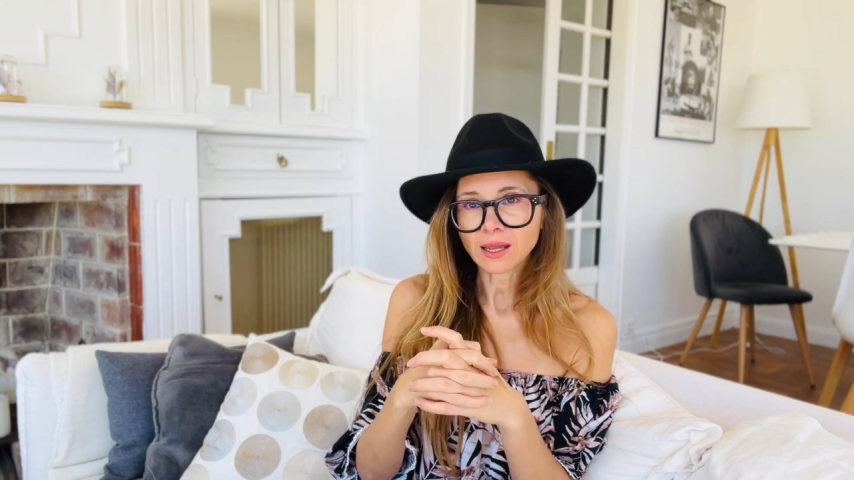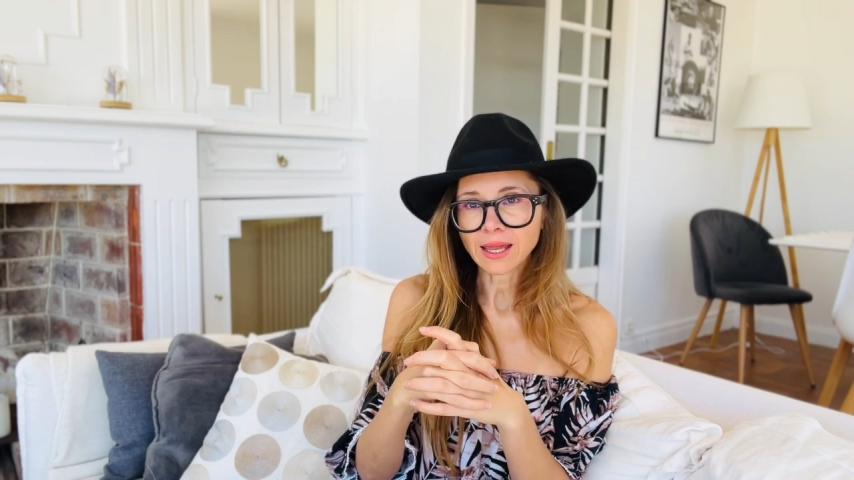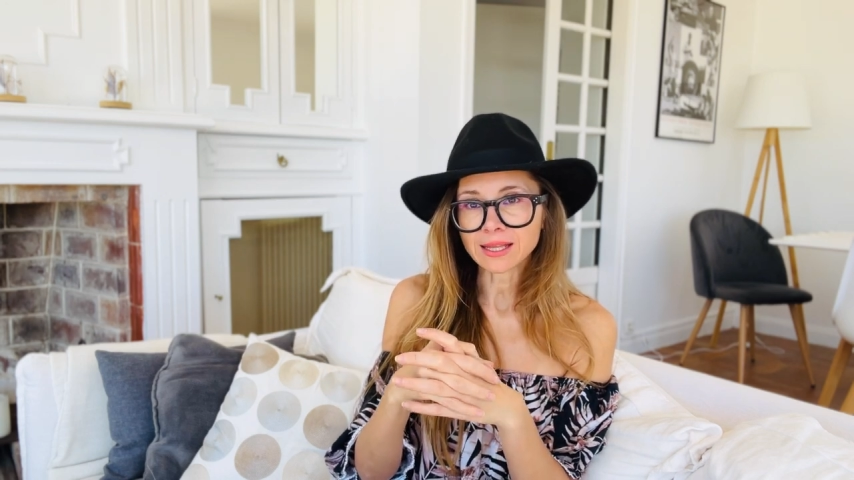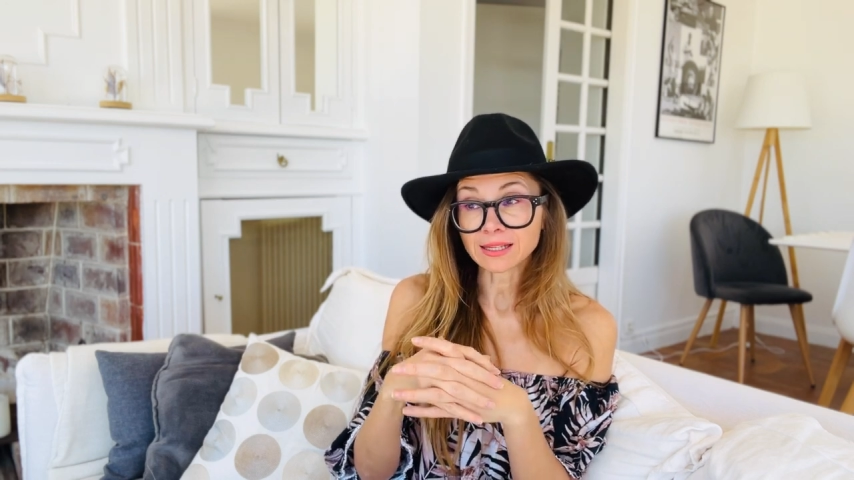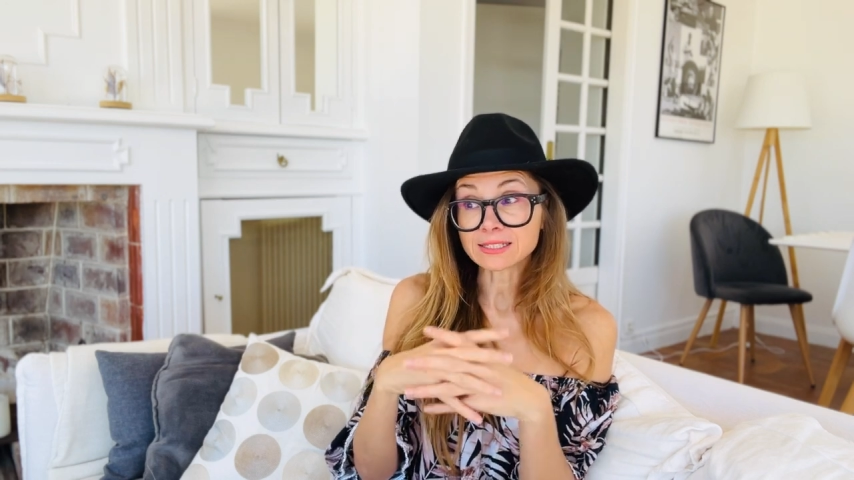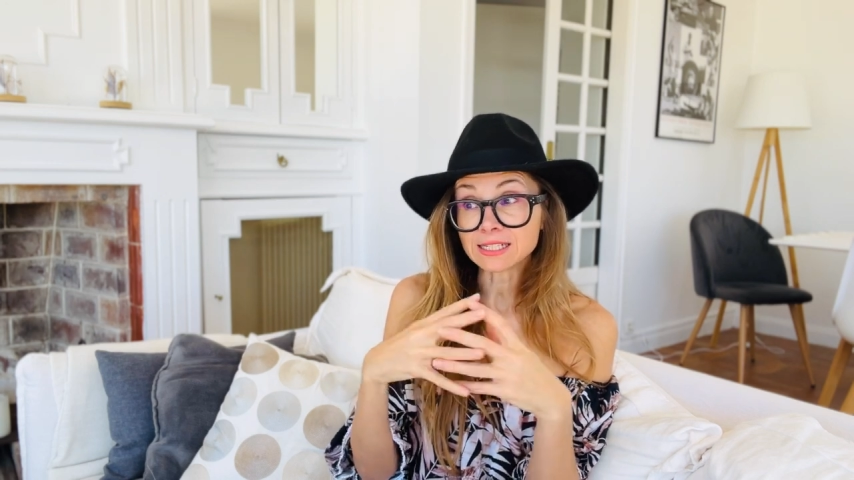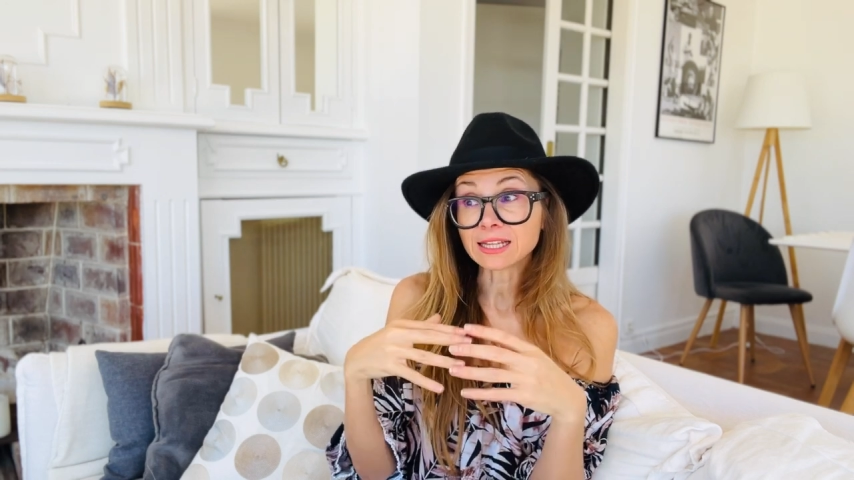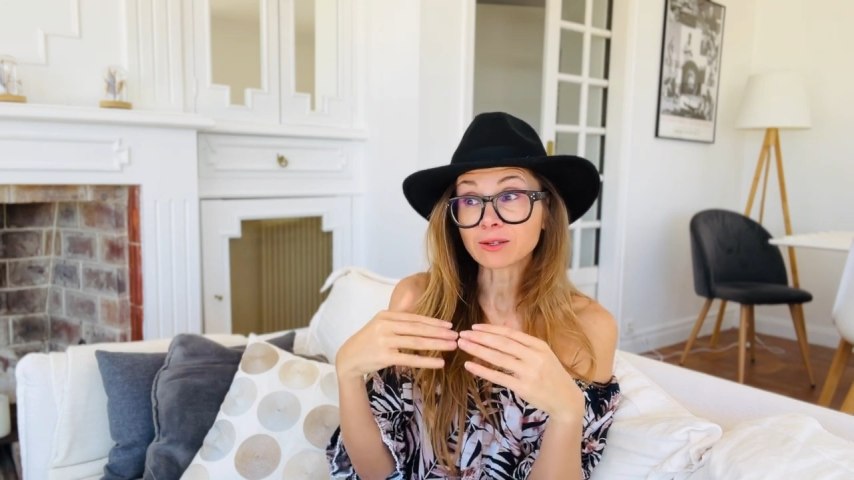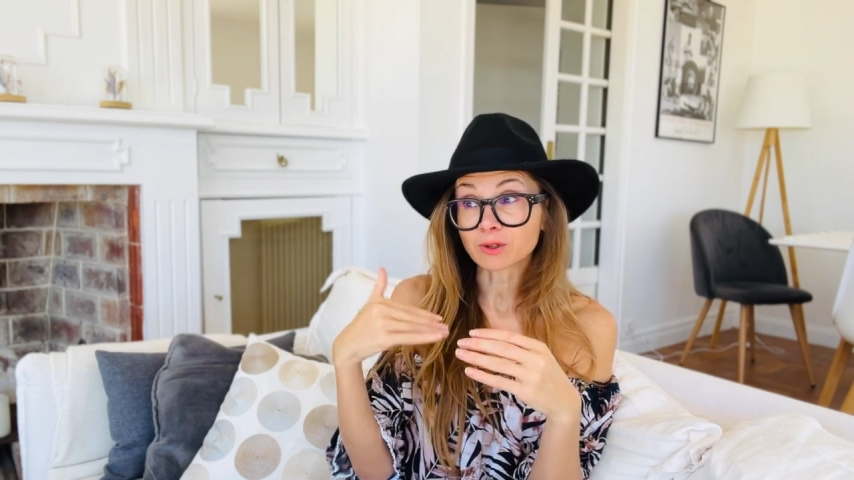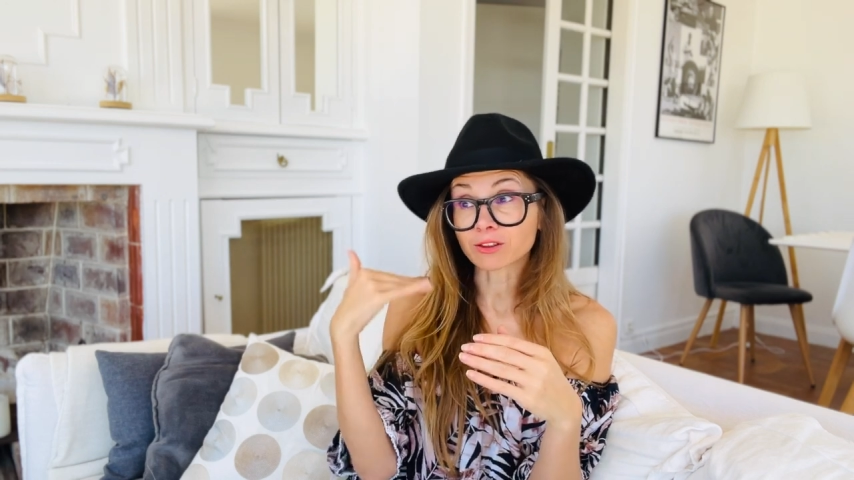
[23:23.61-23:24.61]
and then
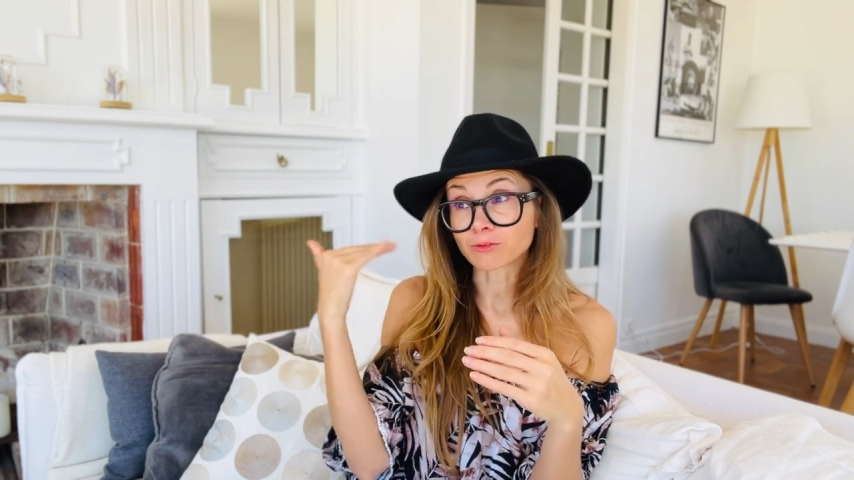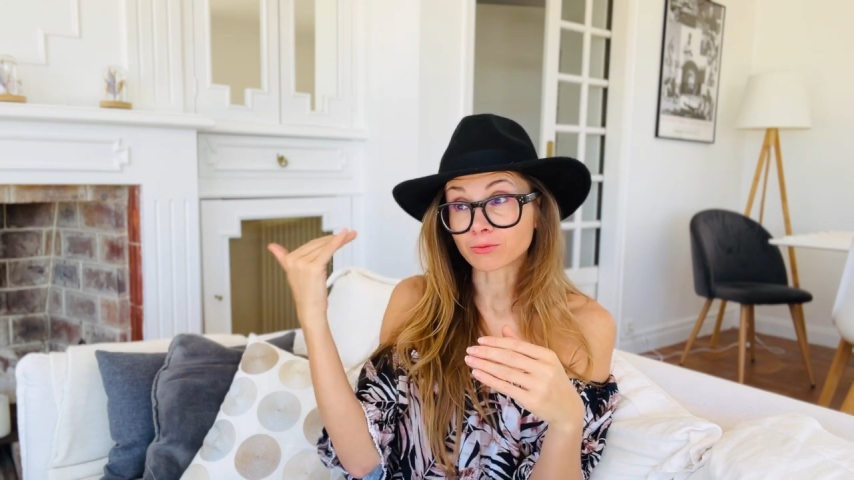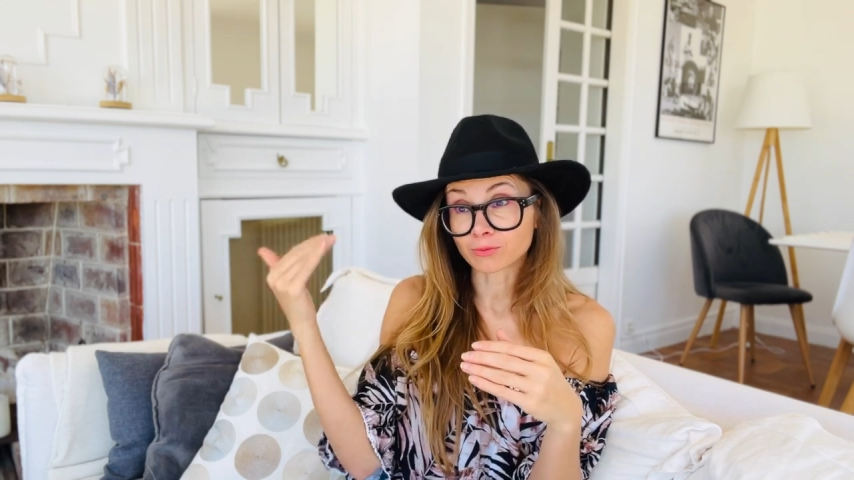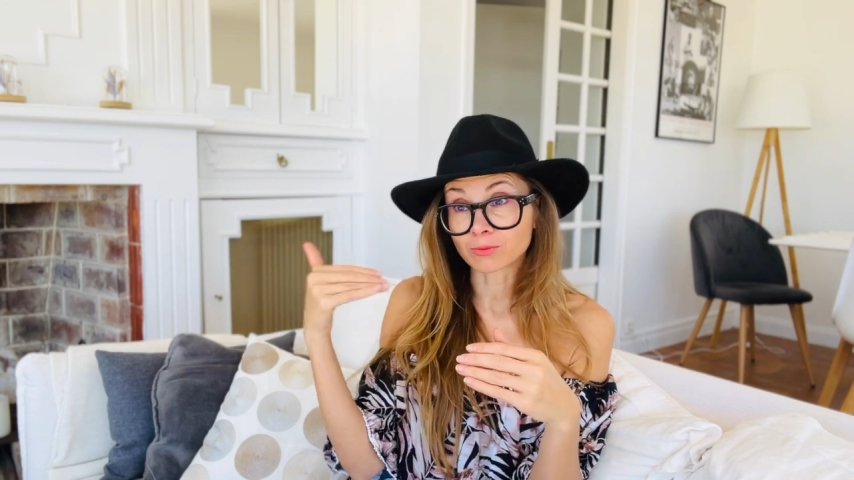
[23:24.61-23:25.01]
dealing with